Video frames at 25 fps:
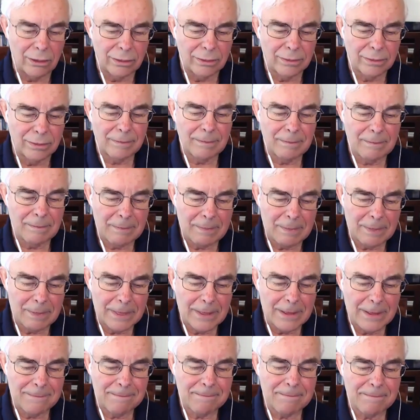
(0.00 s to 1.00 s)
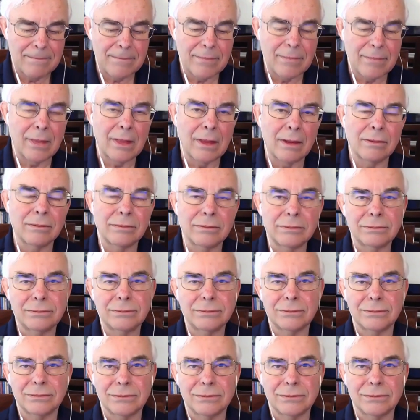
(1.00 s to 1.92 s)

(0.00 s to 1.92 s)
on what part of the song it is.